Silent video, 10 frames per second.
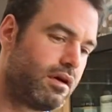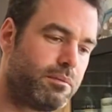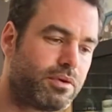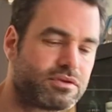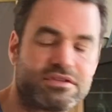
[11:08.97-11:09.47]

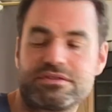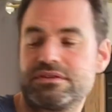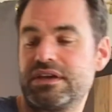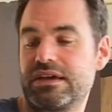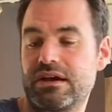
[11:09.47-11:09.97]
Important to
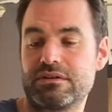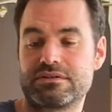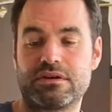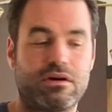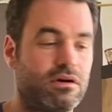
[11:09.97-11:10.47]
take
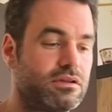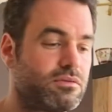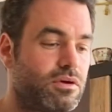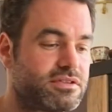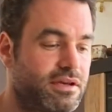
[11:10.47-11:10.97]
out all the
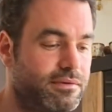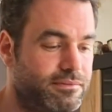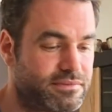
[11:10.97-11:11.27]
water.